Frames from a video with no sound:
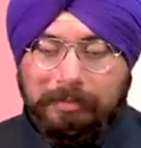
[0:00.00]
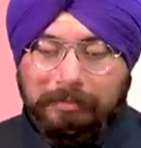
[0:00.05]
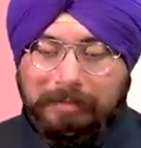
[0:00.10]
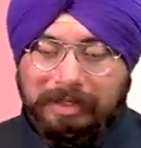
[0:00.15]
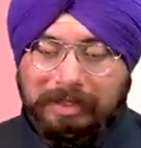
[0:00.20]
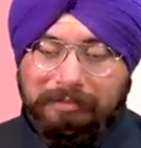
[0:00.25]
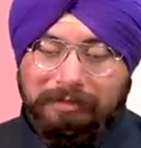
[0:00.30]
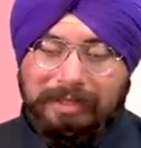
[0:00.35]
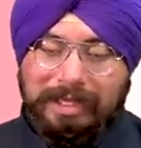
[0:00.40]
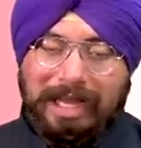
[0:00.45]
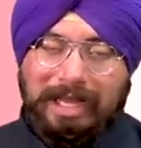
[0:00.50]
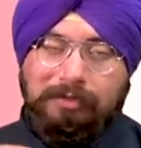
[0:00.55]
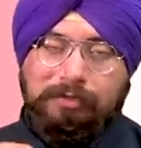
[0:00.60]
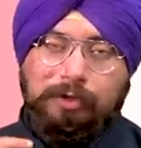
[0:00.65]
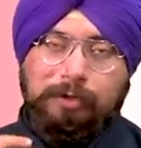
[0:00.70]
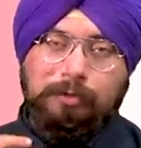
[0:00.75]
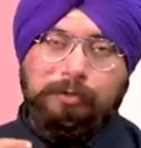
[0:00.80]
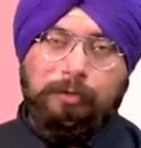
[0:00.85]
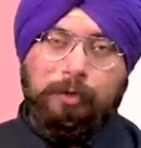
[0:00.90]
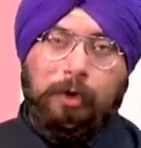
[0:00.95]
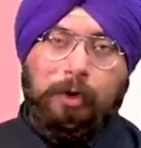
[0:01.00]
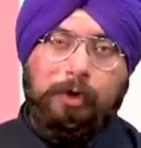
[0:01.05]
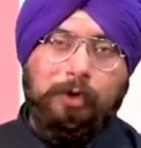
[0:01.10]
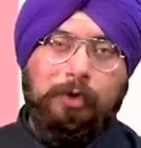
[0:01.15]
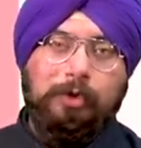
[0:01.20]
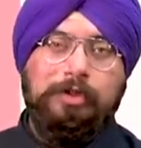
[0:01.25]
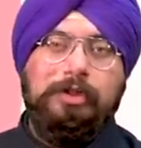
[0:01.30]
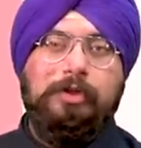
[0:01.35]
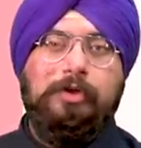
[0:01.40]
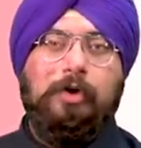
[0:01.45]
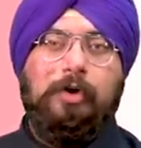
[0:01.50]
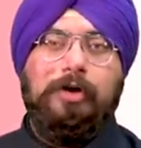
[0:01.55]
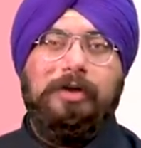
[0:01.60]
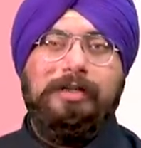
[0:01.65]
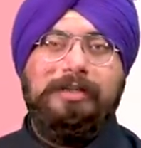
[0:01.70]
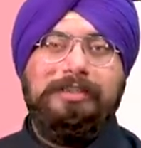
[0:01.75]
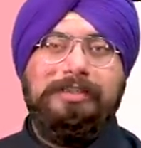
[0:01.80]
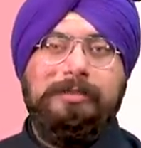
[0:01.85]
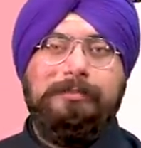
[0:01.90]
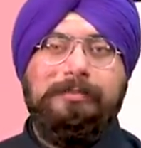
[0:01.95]
But we have to forego the
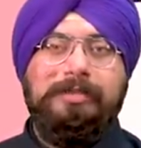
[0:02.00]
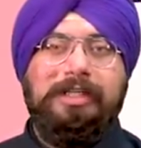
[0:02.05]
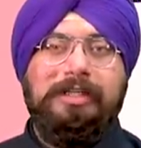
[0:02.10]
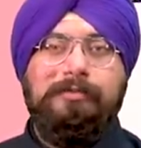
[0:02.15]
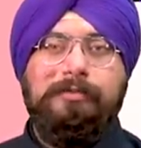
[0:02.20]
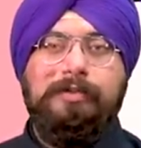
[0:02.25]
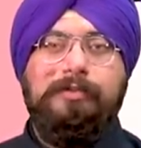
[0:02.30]
dollar receipts and